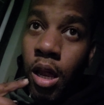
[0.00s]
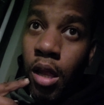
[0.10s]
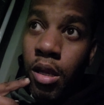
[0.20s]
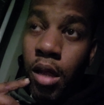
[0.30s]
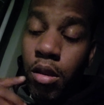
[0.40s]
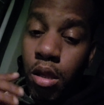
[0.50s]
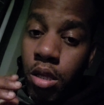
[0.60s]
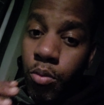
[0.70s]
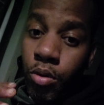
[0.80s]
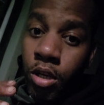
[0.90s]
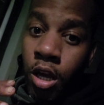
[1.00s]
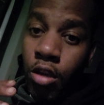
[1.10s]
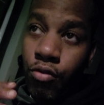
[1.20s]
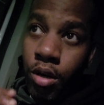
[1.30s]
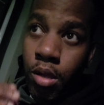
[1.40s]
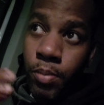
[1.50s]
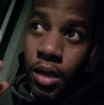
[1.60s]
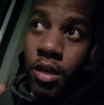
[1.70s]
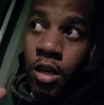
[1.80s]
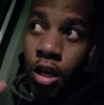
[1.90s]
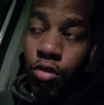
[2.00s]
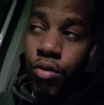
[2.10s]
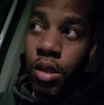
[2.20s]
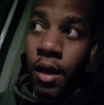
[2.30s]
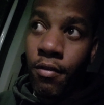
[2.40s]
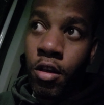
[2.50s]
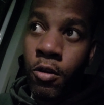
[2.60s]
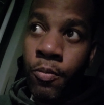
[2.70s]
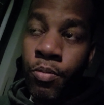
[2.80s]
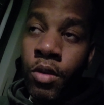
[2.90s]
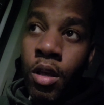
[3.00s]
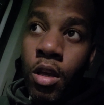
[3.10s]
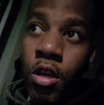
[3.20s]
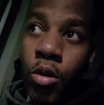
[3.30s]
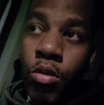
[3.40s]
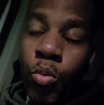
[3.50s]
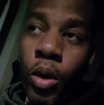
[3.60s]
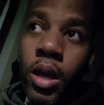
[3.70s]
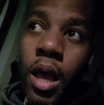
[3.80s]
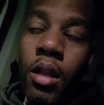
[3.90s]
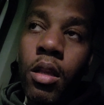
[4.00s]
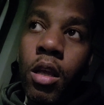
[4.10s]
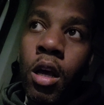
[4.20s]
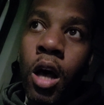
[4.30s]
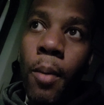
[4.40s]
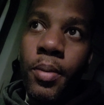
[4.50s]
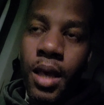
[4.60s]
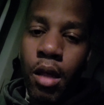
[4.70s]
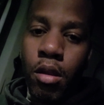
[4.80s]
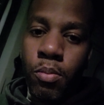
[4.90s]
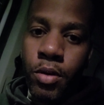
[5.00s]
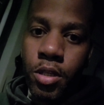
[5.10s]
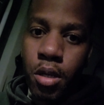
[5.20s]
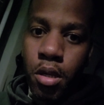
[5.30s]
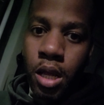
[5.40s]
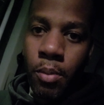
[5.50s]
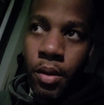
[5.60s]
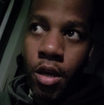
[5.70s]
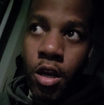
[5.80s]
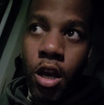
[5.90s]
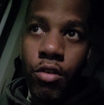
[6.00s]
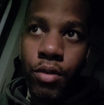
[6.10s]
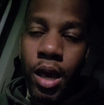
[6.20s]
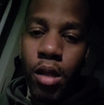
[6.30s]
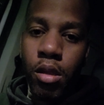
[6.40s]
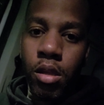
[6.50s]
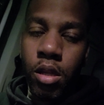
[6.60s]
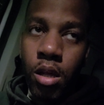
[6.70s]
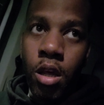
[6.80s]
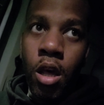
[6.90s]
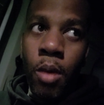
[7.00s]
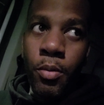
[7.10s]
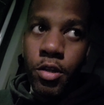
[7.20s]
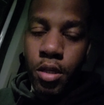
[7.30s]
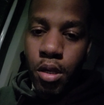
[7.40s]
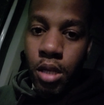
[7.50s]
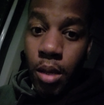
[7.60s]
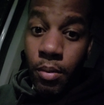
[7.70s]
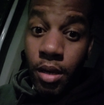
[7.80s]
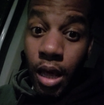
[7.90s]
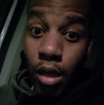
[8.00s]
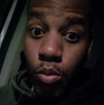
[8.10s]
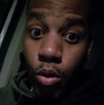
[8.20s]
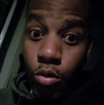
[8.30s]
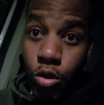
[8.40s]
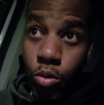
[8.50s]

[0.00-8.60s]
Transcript: let's just stick with the country because mainly countries have their, you know, the way that a company has its mission statement, a country has a mission statement as well